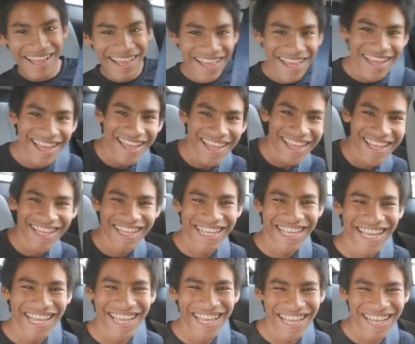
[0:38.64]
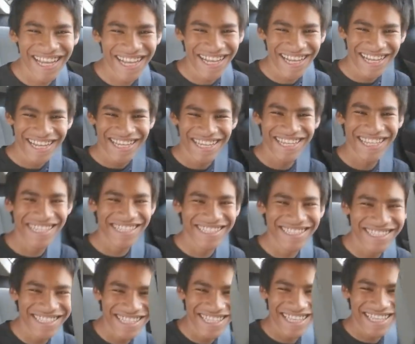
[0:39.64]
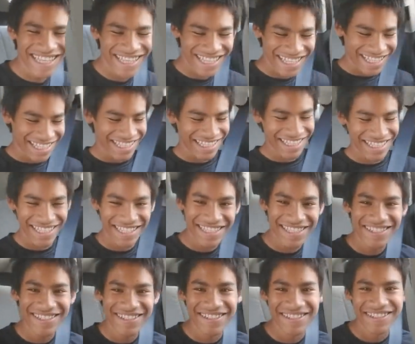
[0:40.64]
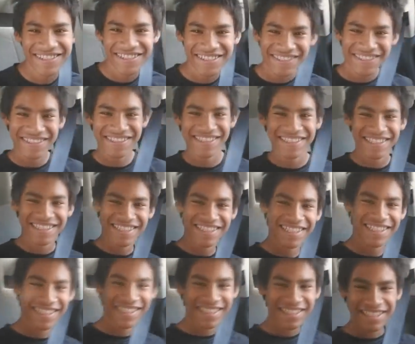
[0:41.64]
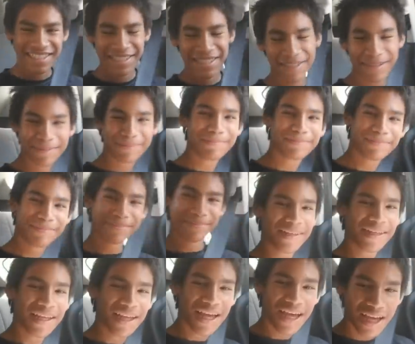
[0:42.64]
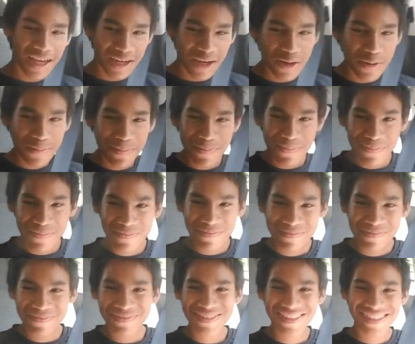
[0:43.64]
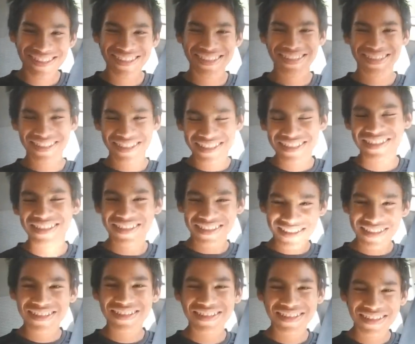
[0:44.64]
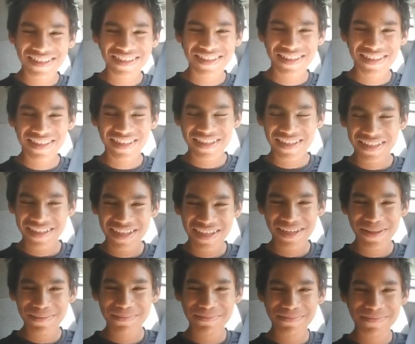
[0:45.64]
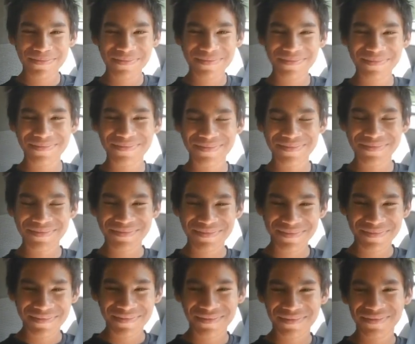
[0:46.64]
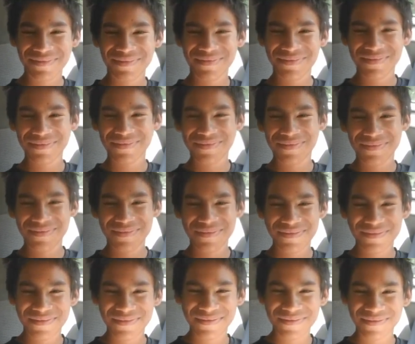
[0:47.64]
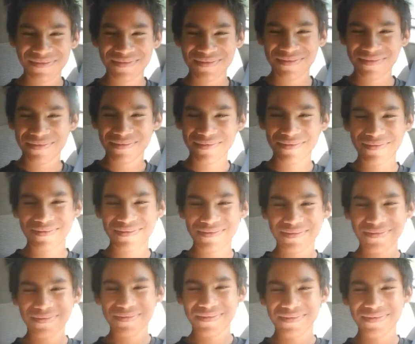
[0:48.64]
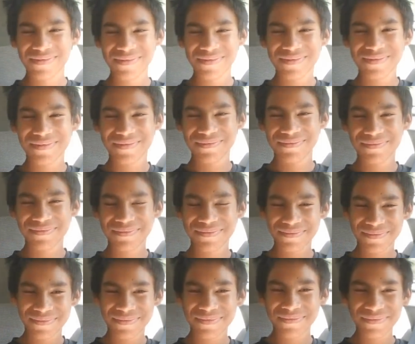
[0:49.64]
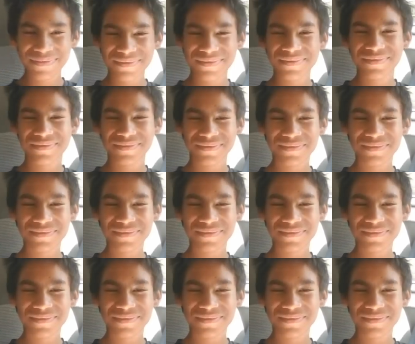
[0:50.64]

today. Yeah. We took him to the doctor. That wasn't bad. He was very nice. Our first time visiting that doctor just for a checkup. It was his turn, and yesterday you had dentist, all of you guys did.